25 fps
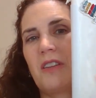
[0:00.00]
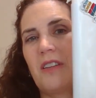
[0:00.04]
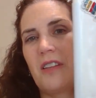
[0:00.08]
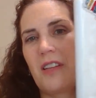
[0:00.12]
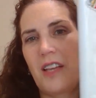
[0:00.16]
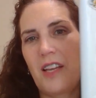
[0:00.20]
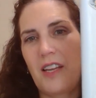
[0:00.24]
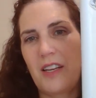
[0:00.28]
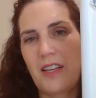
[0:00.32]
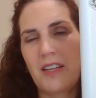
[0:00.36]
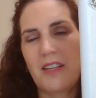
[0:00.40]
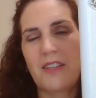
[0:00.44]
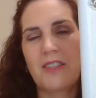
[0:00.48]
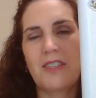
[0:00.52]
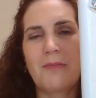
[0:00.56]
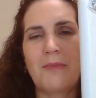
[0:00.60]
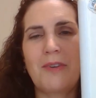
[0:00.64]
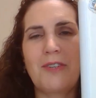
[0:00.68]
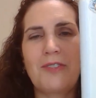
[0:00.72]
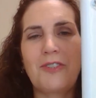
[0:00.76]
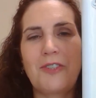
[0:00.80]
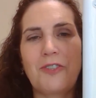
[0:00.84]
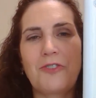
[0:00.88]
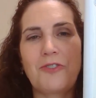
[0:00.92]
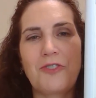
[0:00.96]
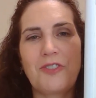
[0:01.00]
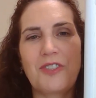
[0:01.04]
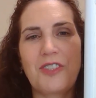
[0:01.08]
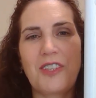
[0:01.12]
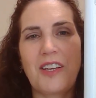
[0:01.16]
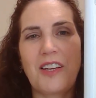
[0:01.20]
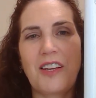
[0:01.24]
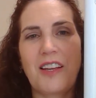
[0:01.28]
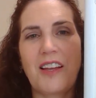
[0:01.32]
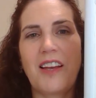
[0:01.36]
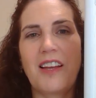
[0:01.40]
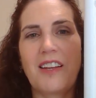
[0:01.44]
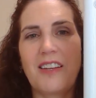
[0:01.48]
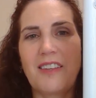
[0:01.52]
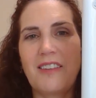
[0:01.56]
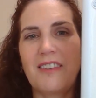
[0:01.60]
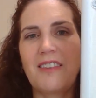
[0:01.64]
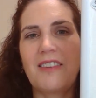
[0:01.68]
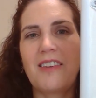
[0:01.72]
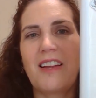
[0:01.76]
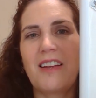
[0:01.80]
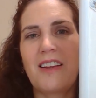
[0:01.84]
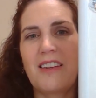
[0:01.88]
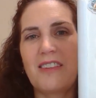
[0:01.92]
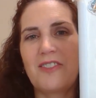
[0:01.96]
The kitty is the most interesting, and
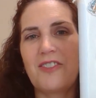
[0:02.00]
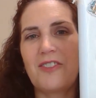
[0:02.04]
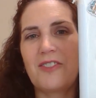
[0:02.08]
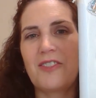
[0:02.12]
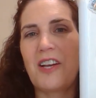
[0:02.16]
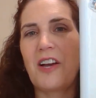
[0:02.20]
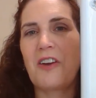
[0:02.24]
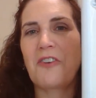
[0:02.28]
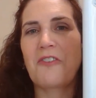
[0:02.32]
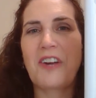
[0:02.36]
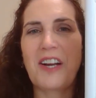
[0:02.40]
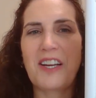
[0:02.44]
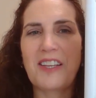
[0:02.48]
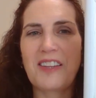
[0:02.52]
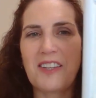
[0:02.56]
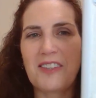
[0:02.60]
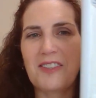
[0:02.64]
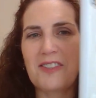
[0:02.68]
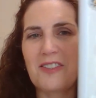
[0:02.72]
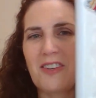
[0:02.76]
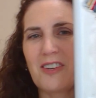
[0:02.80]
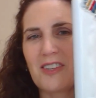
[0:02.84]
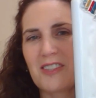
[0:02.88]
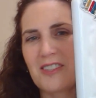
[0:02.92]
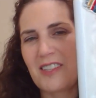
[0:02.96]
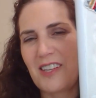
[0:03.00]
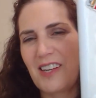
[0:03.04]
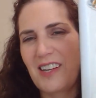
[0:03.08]
just how great this looks.